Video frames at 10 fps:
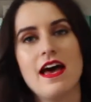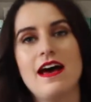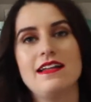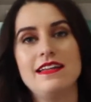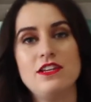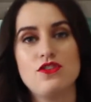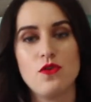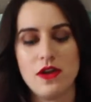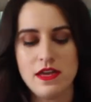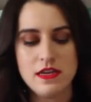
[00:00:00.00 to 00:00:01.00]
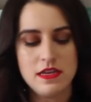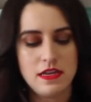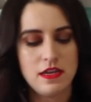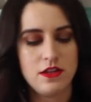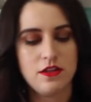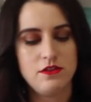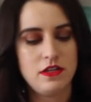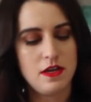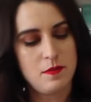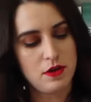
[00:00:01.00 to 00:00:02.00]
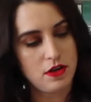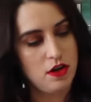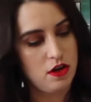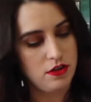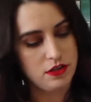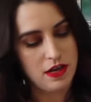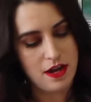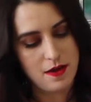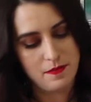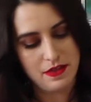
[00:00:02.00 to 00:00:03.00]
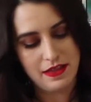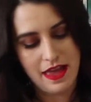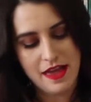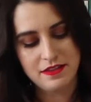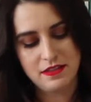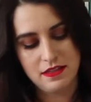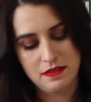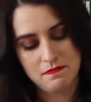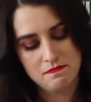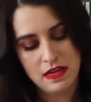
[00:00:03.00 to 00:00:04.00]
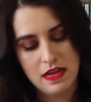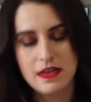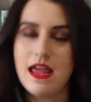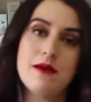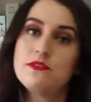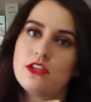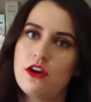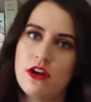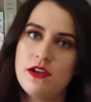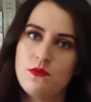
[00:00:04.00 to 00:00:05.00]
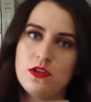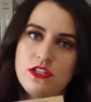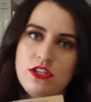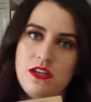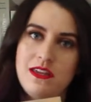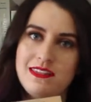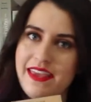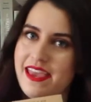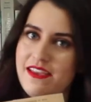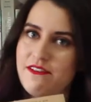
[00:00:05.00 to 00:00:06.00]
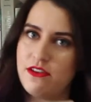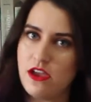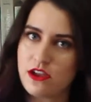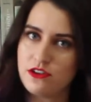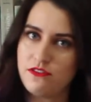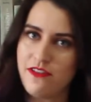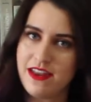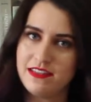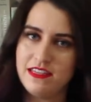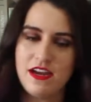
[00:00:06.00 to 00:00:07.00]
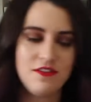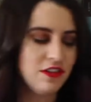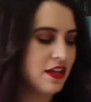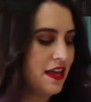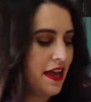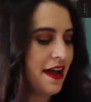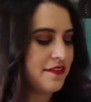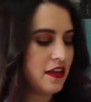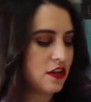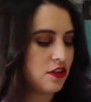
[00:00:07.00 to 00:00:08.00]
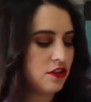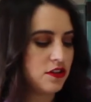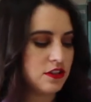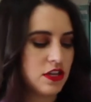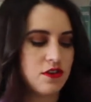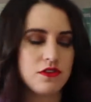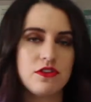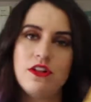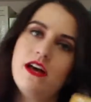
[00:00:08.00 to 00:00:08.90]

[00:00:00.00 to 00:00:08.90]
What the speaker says: LitJoy included a book called The Last Namsara, which is a young adult fantasy novel, and they included this cute little